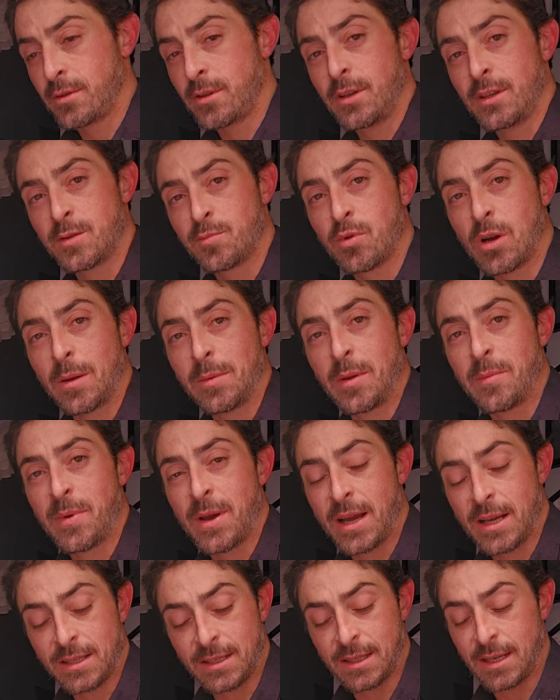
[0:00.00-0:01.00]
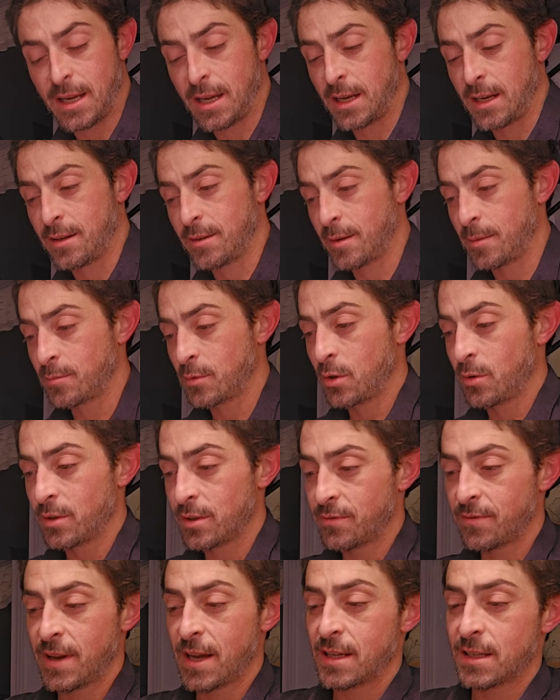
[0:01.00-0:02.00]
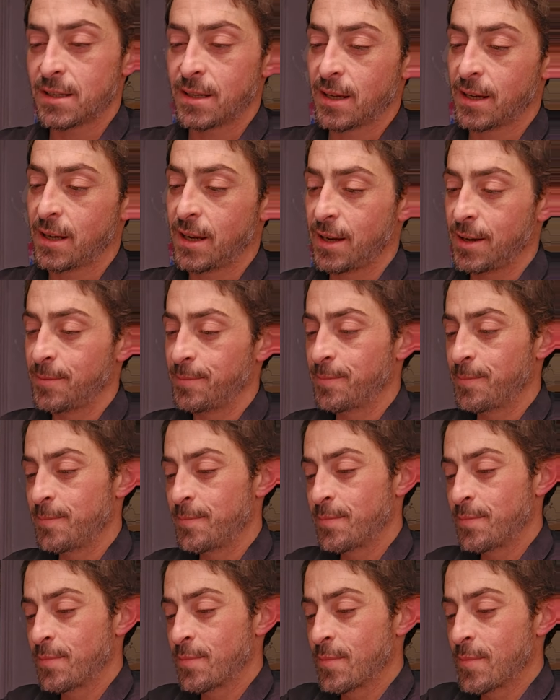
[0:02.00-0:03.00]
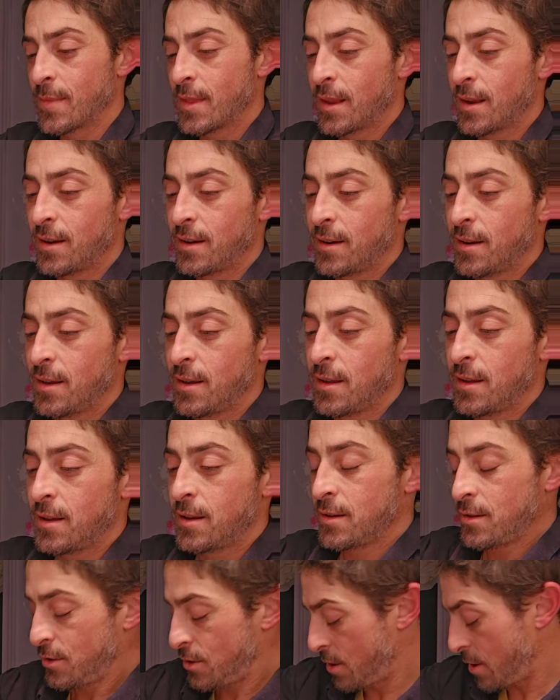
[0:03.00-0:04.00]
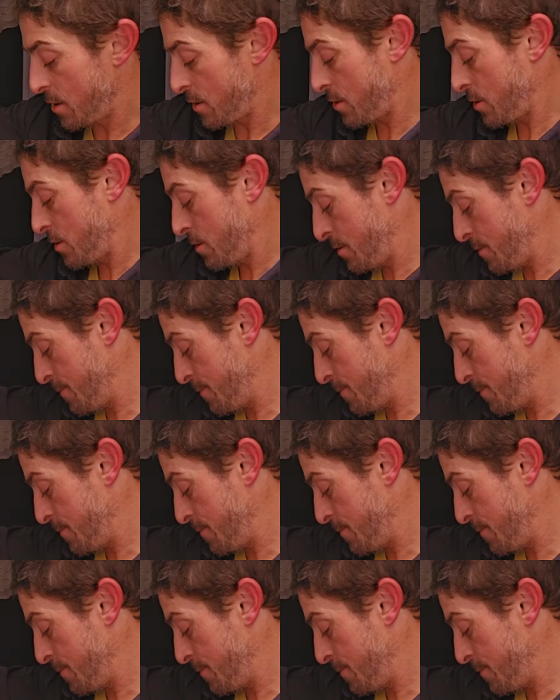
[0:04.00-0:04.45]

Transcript: It's probably past 10. I'm going as fast as I can. Shush.